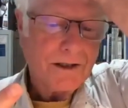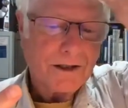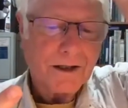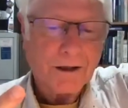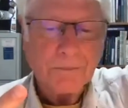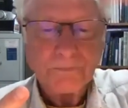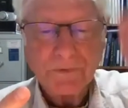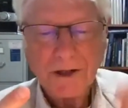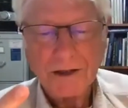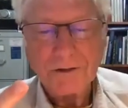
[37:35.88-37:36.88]
Um,
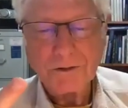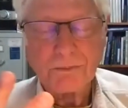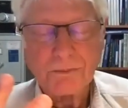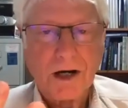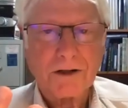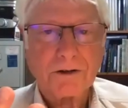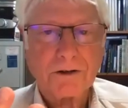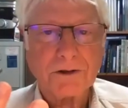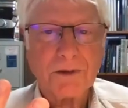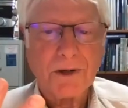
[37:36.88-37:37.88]
I use
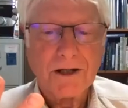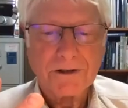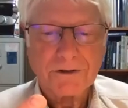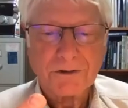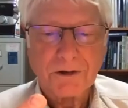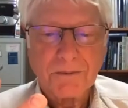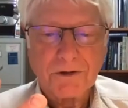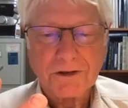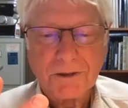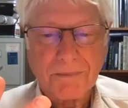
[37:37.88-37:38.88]
moderately weighted
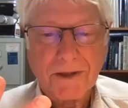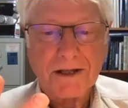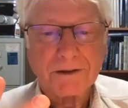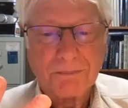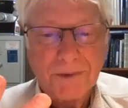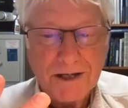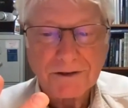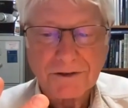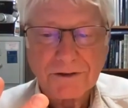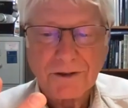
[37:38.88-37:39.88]
streamers to bang the
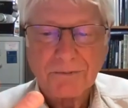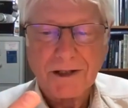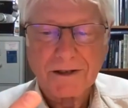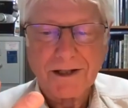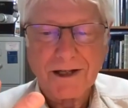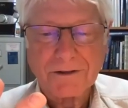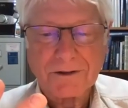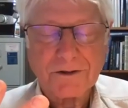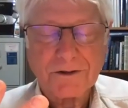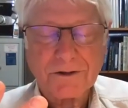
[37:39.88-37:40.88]
banks and stuff like that.
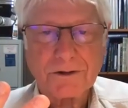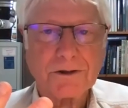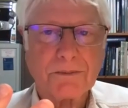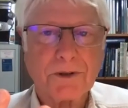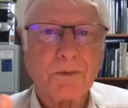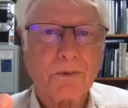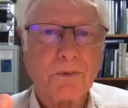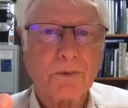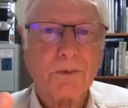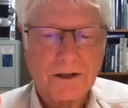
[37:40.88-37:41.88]
These usually be wooly
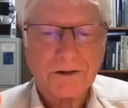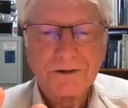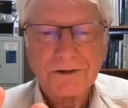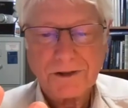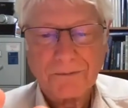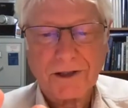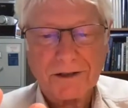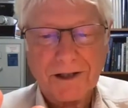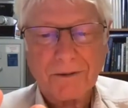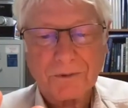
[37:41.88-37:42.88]
buggers and stuff like
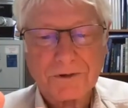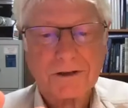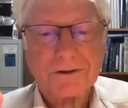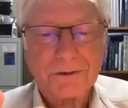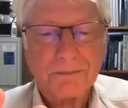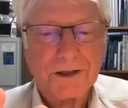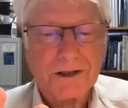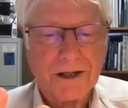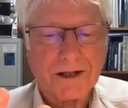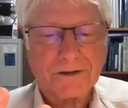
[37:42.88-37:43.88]
that with tungsten bead
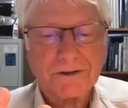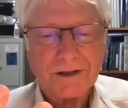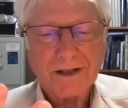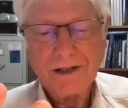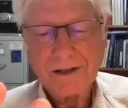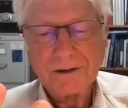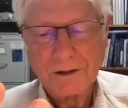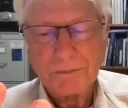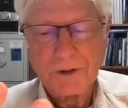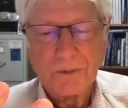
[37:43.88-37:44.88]
heads, a little
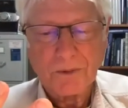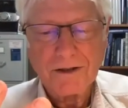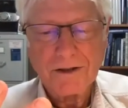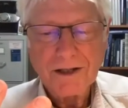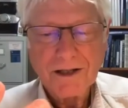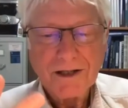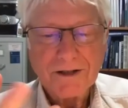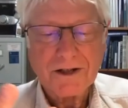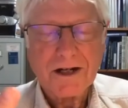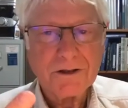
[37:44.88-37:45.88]
bit of weight.
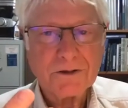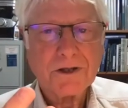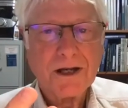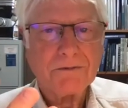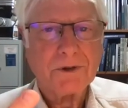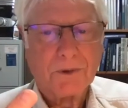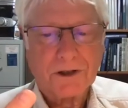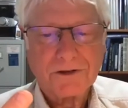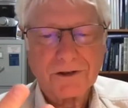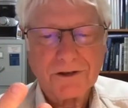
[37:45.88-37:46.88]
And then I use heavy
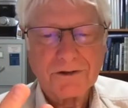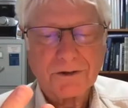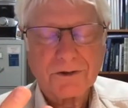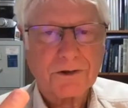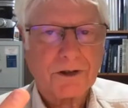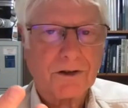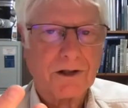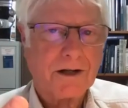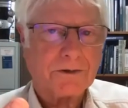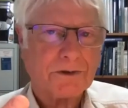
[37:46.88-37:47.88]
ones, and these are usually
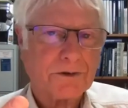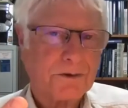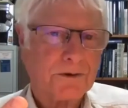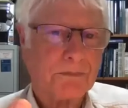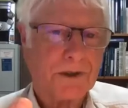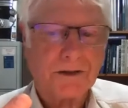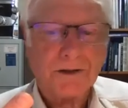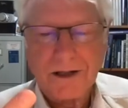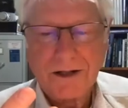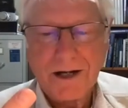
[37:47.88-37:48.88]
clousers with the big
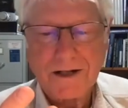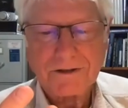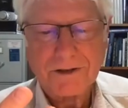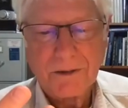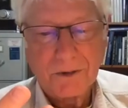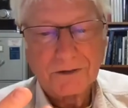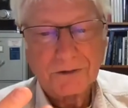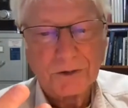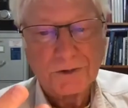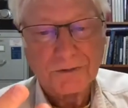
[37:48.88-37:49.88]
lead eyes, and I want
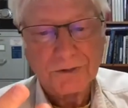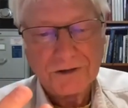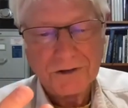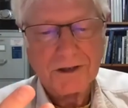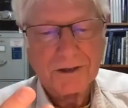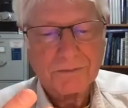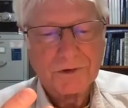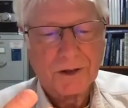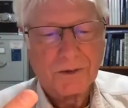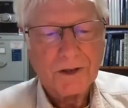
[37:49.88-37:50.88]
those to fish deep.
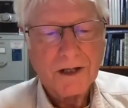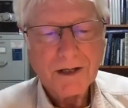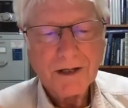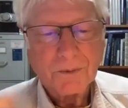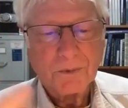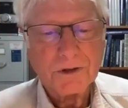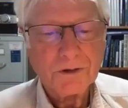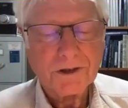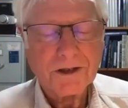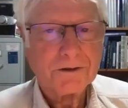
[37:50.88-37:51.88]
So when you
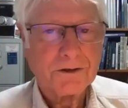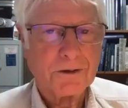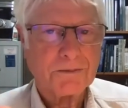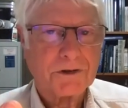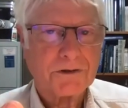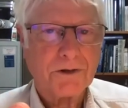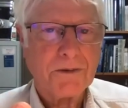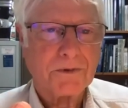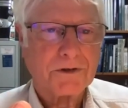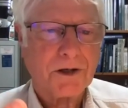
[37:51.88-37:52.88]
think in terms of
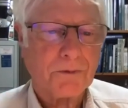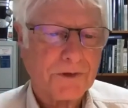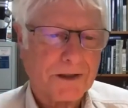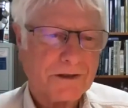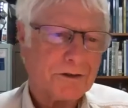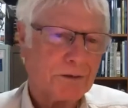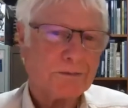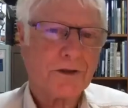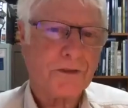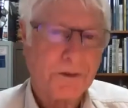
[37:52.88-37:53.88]
streamers, don't think in
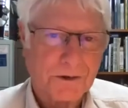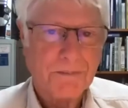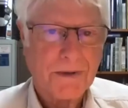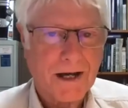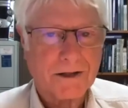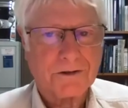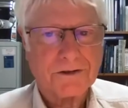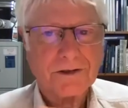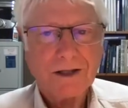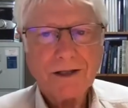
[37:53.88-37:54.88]
terms of 30
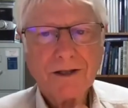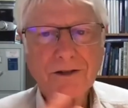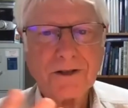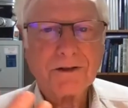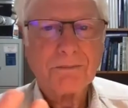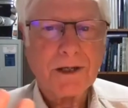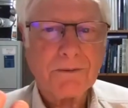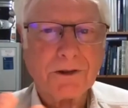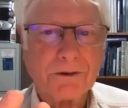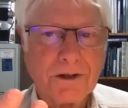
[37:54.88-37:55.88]
patterns think of
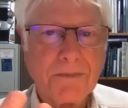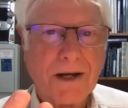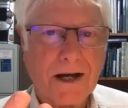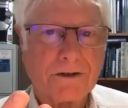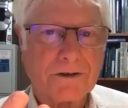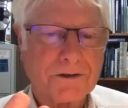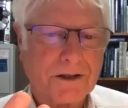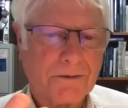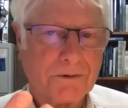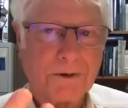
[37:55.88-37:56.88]
maybe three patterns that
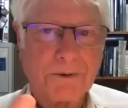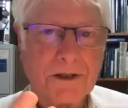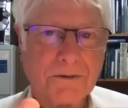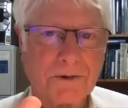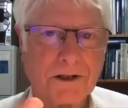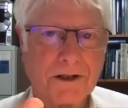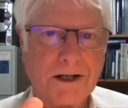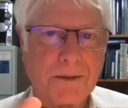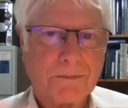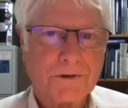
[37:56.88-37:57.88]
cover three different
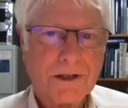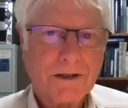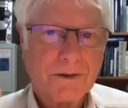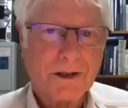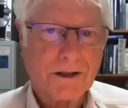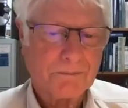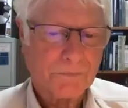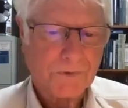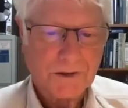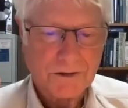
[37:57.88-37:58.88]
depths. Um,
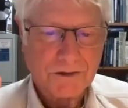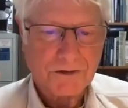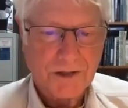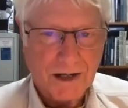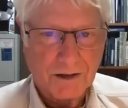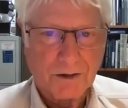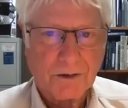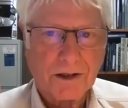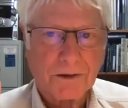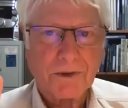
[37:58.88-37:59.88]
just shallow,
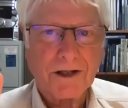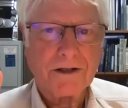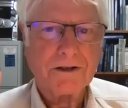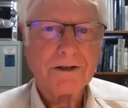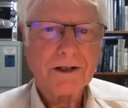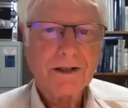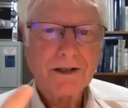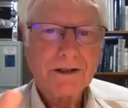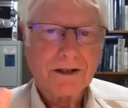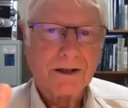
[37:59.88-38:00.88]
unweighted,
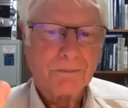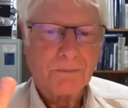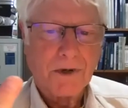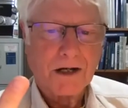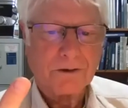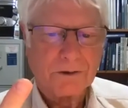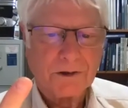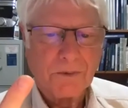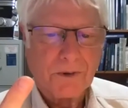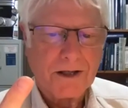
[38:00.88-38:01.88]
um,
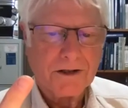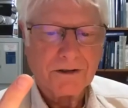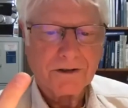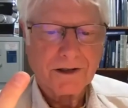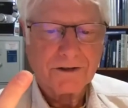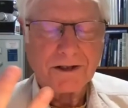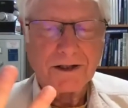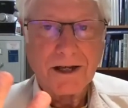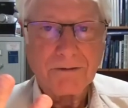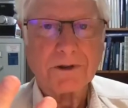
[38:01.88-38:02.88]
moderately weighted, and then
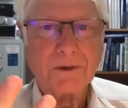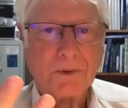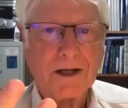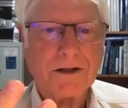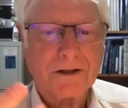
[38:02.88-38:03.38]
heavily weighted.